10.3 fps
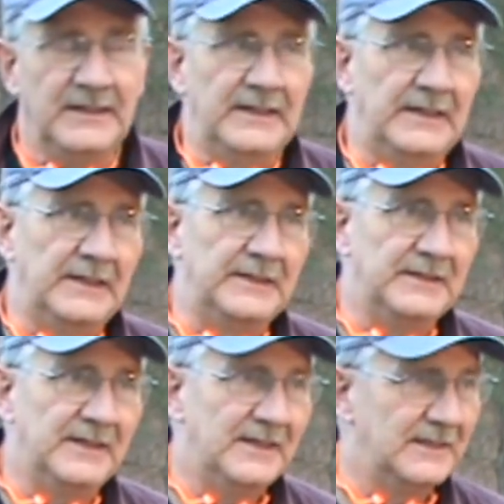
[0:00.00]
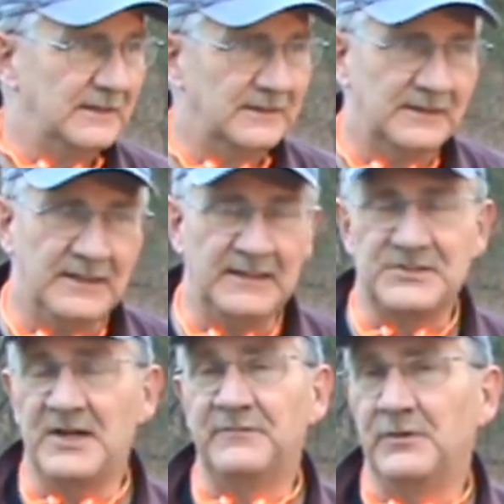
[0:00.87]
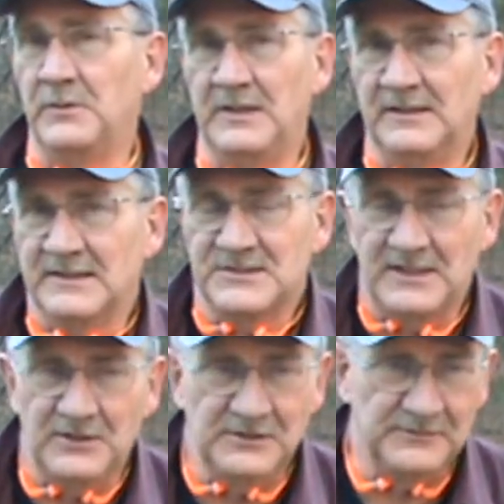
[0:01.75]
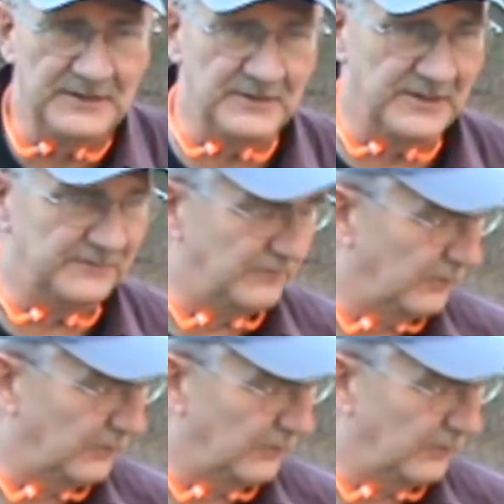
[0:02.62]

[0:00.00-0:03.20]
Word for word: And it's everywhere, like I say, all over the internet